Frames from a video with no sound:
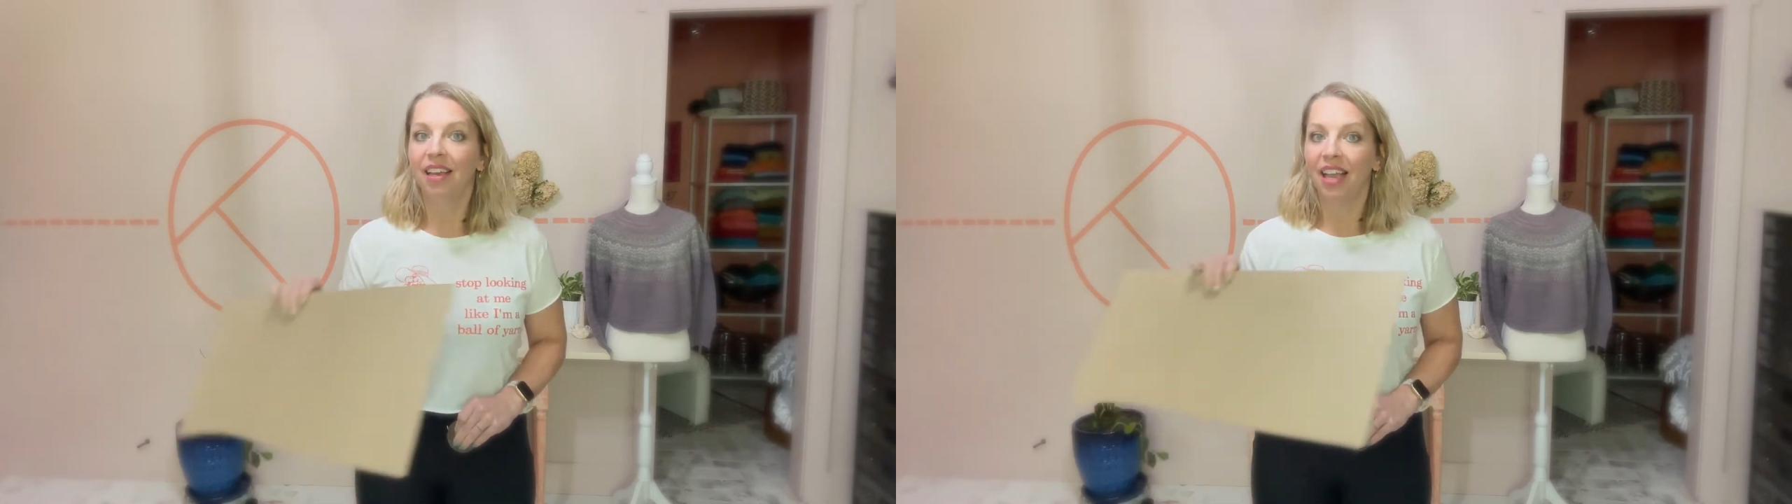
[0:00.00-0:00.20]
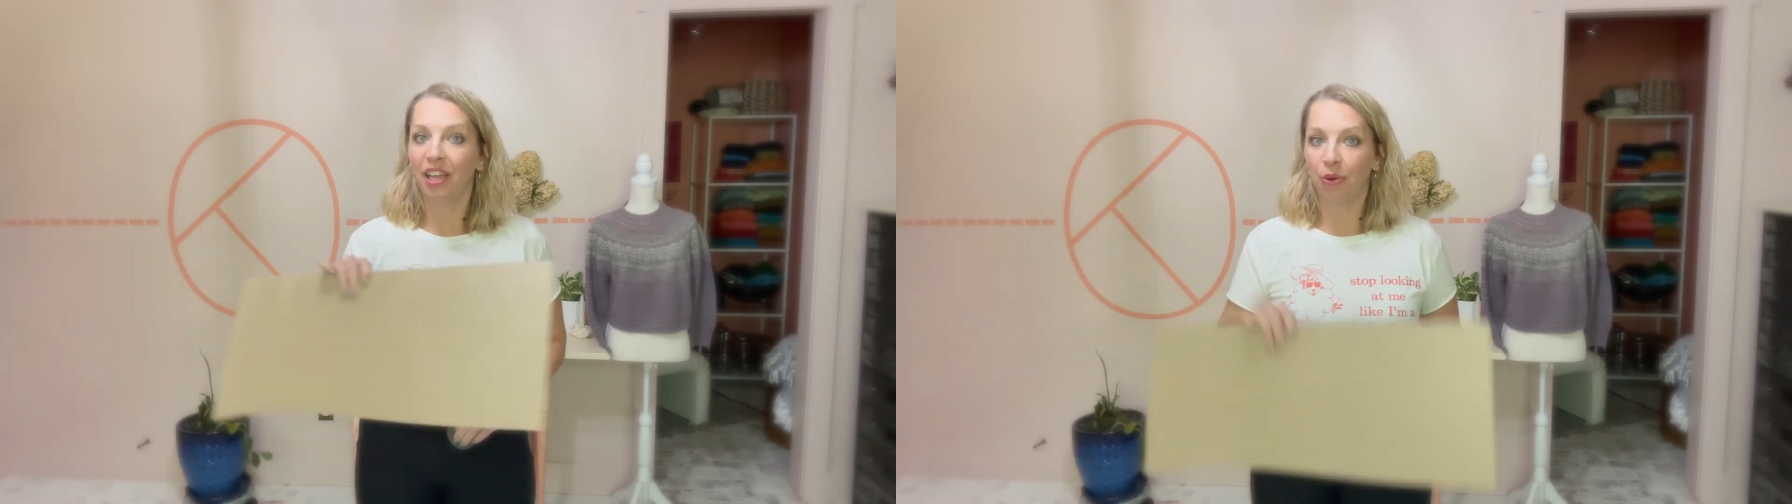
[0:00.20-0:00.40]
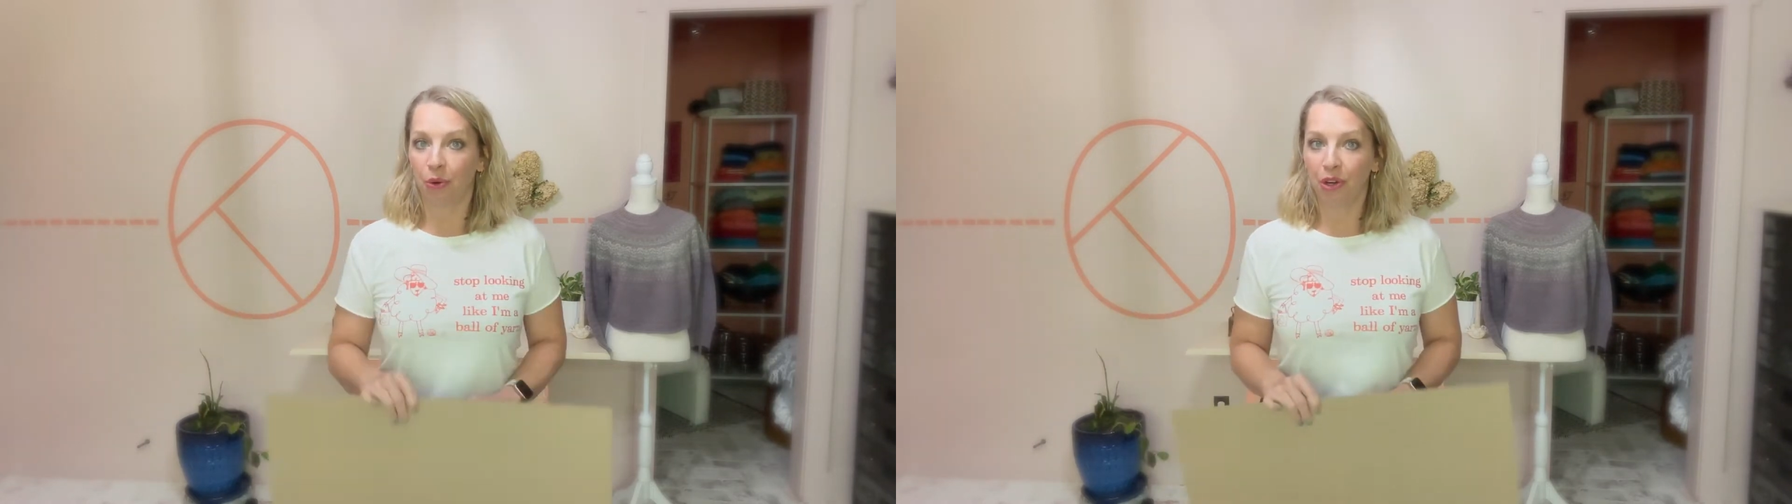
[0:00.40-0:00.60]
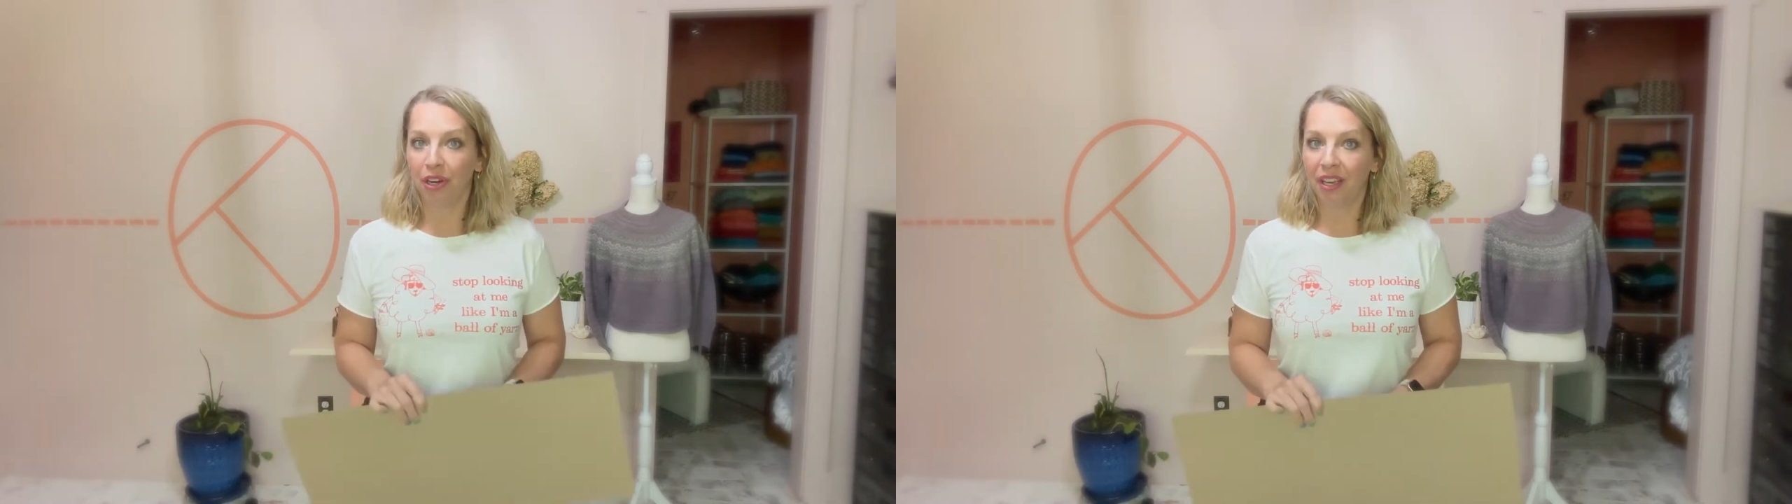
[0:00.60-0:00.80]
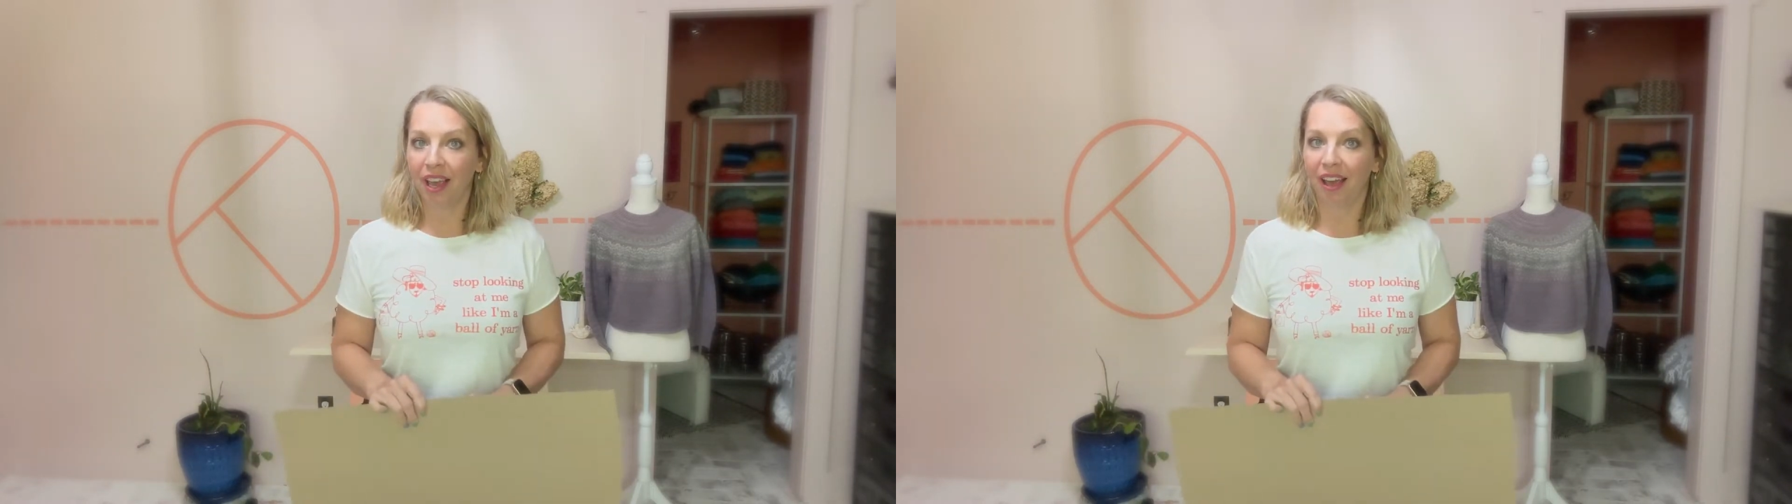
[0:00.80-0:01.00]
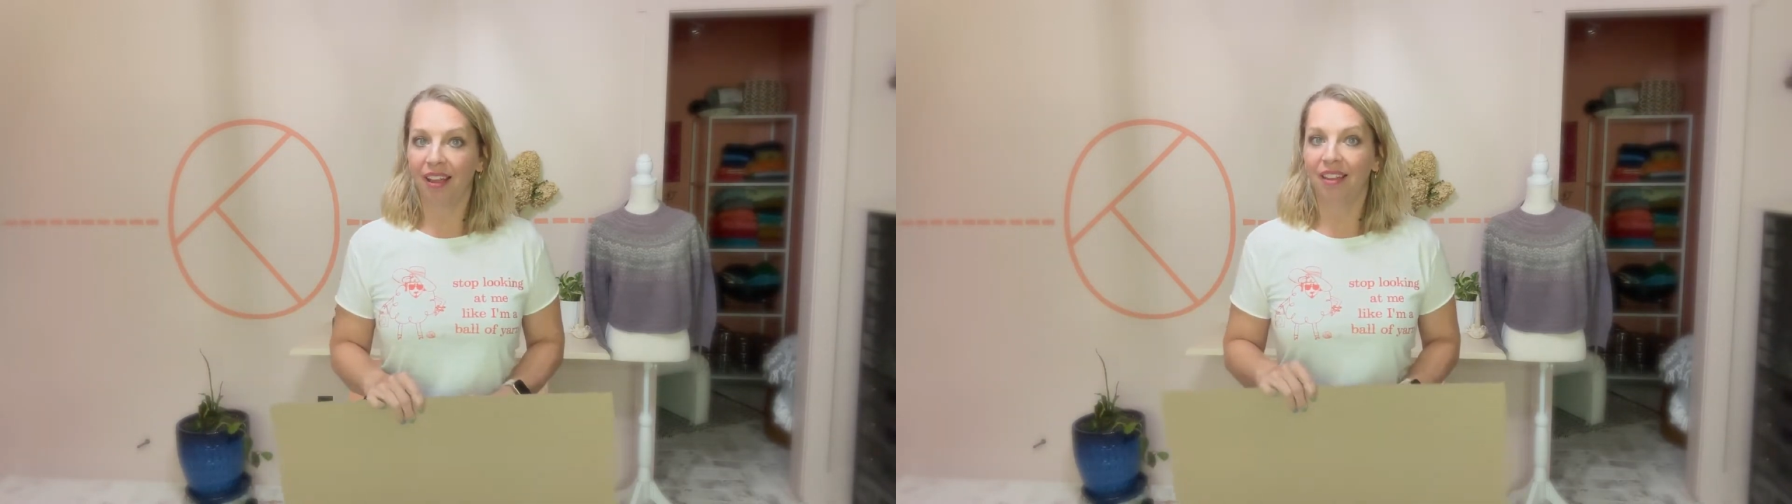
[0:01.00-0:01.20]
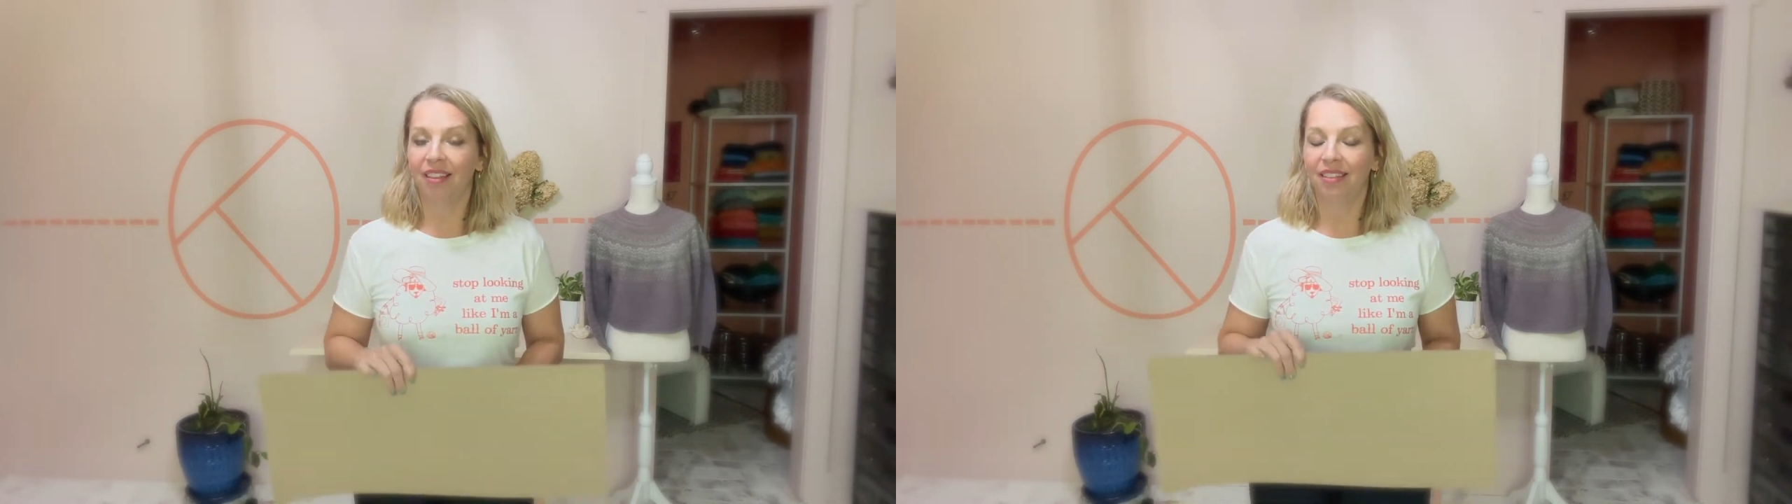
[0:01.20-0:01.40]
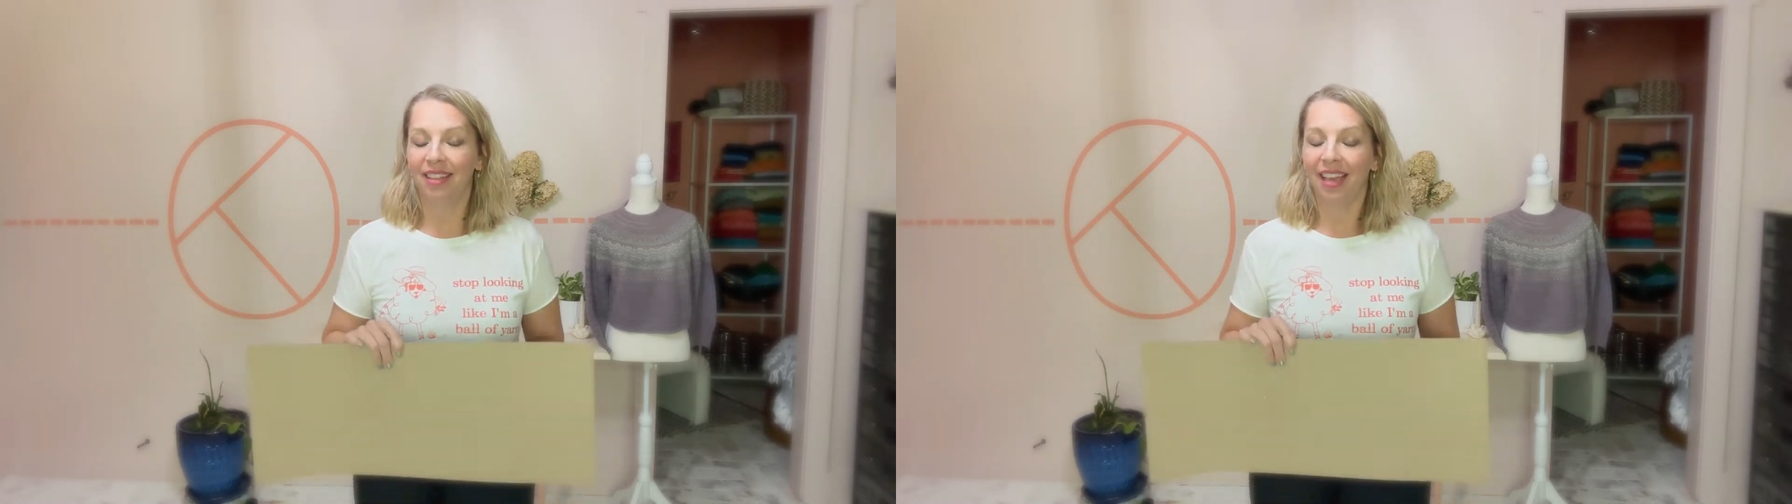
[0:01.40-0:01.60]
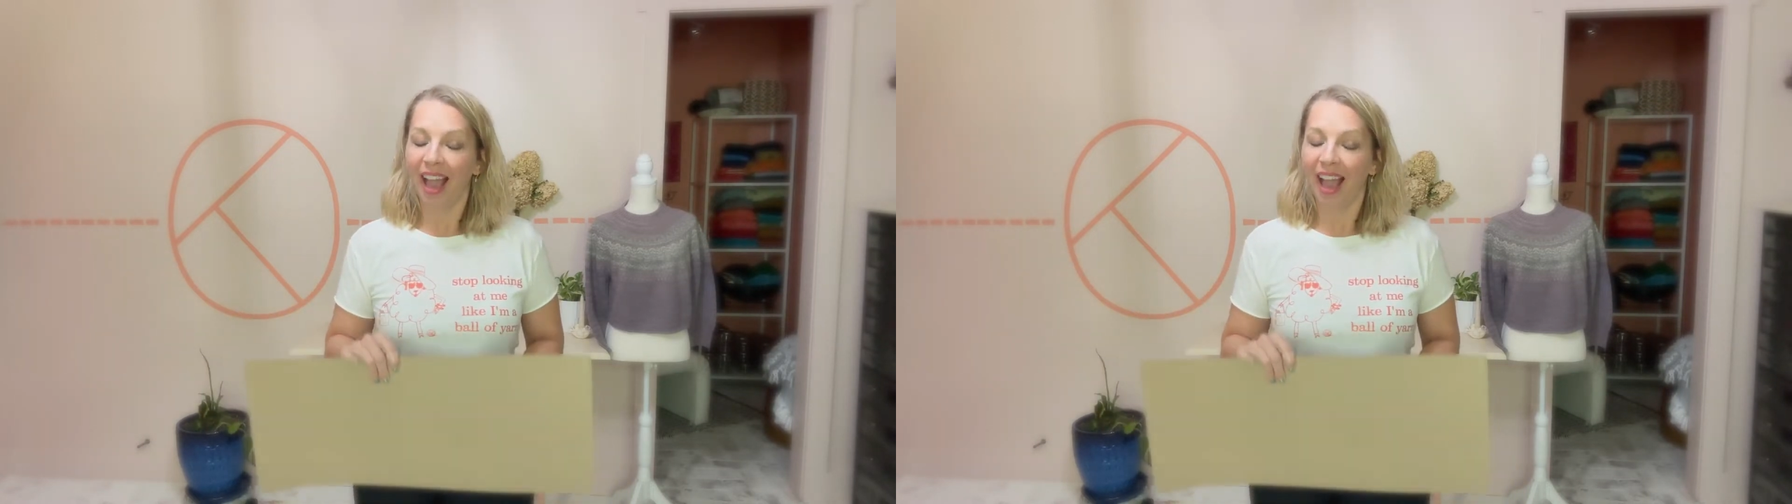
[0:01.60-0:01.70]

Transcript: In order to get the